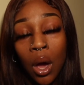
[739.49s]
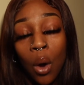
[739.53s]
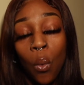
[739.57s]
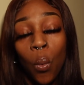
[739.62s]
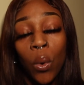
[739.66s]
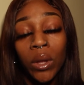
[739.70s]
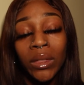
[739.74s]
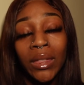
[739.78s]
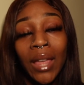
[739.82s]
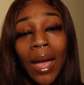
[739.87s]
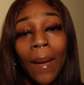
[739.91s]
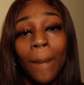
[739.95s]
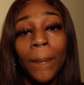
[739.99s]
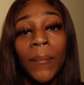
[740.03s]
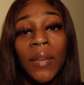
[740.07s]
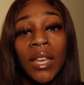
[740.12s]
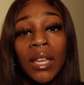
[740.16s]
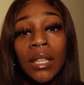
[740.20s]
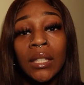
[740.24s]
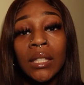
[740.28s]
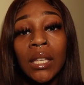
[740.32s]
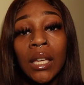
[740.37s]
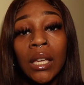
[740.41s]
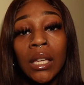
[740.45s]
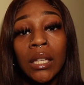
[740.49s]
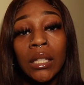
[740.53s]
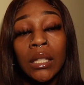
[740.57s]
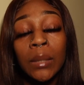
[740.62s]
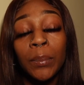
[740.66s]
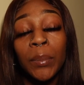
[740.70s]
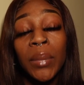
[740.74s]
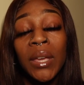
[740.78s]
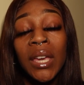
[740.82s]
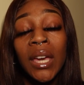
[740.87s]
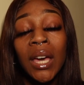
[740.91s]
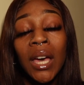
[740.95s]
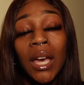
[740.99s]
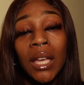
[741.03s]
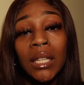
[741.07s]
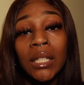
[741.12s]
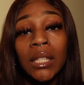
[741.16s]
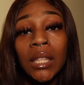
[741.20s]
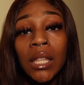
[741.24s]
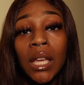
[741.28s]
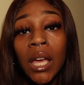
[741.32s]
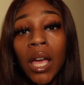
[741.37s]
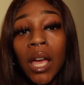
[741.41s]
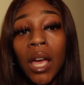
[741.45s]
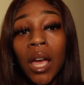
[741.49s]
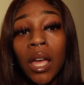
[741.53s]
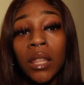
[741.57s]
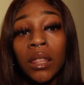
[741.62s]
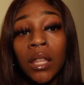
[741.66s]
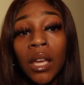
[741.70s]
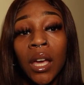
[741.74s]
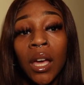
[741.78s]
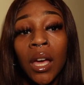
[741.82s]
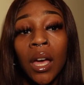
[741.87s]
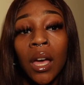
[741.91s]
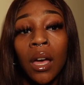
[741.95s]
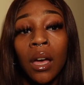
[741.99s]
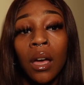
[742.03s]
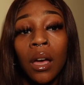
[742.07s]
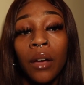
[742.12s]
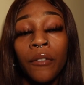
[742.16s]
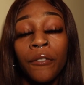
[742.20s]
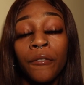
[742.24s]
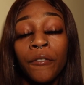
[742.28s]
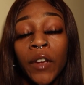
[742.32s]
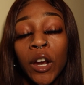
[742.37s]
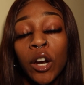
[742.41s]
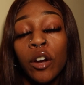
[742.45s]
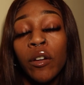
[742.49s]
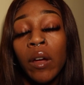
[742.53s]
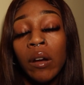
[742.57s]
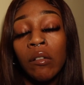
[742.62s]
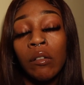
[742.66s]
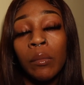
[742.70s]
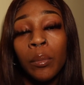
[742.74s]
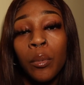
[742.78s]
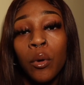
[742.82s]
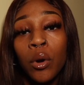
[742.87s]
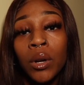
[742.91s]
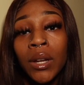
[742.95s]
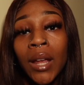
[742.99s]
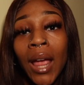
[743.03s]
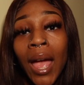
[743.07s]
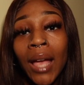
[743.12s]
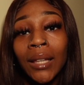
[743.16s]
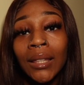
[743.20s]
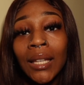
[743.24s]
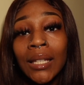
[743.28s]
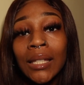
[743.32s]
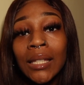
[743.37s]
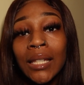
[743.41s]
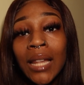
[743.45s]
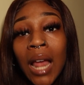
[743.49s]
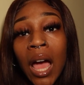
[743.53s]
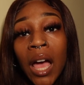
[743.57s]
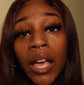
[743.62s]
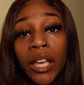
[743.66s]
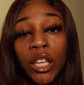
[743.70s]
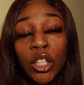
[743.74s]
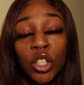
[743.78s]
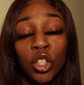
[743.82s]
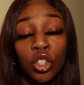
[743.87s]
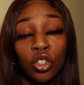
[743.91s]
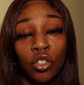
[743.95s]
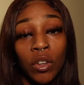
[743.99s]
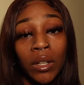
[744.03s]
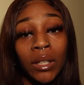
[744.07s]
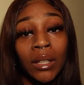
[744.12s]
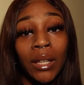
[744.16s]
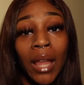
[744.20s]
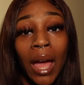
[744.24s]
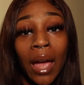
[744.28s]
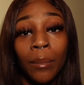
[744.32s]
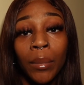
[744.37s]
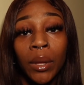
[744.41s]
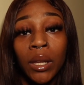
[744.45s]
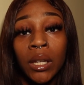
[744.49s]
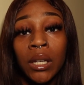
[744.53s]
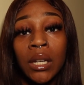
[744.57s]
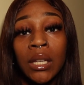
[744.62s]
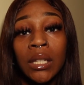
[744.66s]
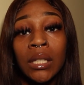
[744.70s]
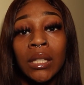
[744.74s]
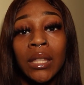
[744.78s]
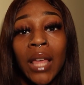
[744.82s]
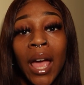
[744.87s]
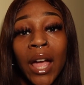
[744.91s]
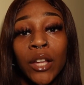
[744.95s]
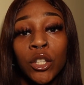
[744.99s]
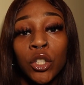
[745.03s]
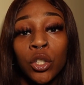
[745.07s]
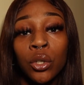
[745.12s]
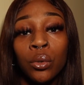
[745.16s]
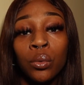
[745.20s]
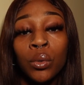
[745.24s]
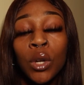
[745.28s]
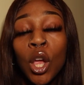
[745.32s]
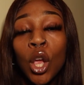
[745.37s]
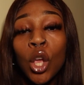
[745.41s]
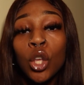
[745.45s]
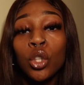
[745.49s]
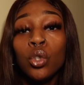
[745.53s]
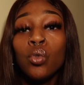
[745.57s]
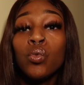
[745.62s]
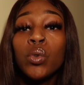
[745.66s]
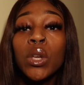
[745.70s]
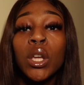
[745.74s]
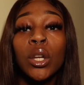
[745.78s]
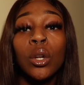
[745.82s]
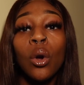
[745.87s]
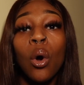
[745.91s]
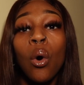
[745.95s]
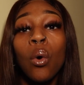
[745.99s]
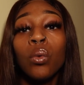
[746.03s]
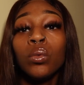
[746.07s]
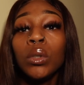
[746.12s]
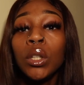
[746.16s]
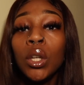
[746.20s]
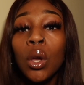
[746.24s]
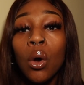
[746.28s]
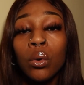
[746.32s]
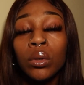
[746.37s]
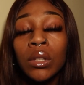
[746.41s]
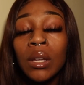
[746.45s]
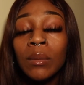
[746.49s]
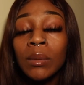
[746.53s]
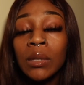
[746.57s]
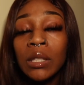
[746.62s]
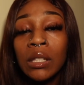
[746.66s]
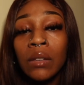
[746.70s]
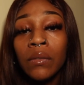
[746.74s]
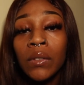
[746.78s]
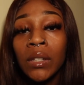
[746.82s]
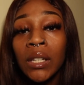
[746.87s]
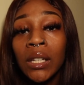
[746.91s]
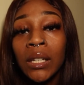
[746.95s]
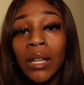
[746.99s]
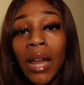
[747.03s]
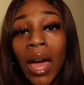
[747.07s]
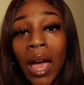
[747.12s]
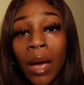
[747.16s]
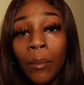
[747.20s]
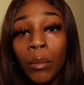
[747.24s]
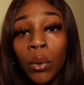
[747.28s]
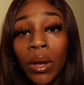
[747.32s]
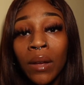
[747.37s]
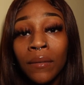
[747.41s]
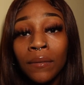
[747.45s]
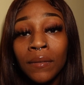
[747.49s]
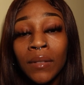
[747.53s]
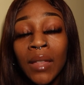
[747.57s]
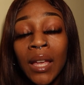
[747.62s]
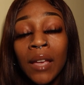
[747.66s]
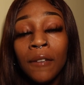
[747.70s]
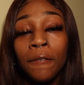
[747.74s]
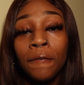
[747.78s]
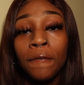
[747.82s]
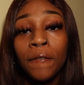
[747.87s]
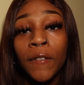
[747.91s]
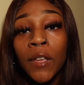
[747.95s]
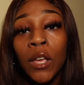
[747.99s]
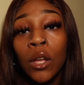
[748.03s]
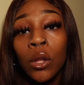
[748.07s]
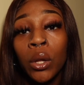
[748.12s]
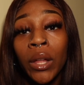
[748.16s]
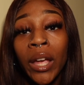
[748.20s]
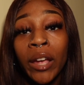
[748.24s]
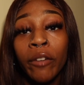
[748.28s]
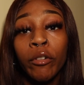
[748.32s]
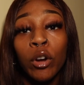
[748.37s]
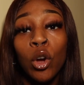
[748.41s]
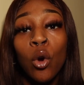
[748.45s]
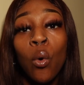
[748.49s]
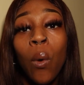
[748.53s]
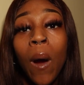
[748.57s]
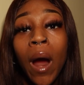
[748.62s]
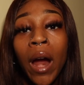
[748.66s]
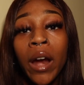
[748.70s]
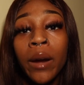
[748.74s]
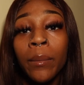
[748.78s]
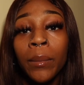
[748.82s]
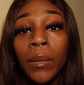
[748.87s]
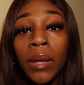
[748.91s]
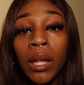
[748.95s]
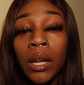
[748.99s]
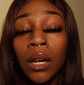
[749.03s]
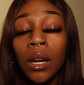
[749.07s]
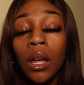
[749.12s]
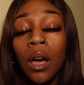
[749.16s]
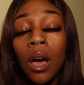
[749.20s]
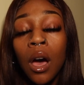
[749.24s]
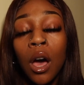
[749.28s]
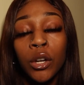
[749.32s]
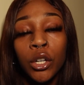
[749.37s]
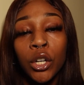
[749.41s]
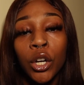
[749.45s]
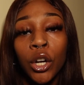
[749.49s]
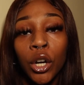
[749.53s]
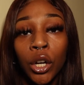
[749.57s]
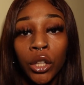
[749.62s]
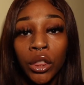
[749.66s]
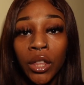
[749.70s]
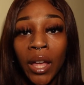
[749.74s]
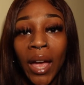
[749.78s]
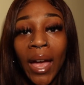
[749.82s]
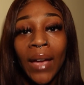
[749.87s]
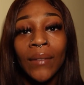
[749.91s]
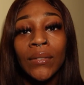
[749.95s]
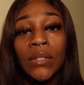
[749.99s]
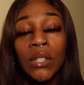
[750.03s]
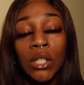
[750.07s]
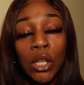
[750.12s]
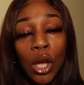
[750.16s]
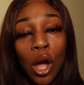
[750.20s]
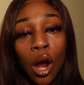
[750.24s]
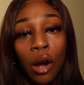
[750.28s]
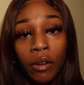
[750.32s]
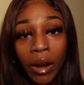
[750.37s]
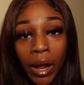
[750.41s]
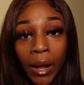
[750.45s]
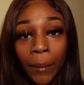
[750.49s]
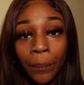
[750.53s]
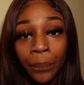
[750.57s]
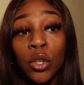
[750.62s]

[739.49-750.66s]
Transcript: What that means is because the Fair Credit Reporting Act is not a strict liability statute, you can only hold them civilly liable if they fail a requirement under the FCRA.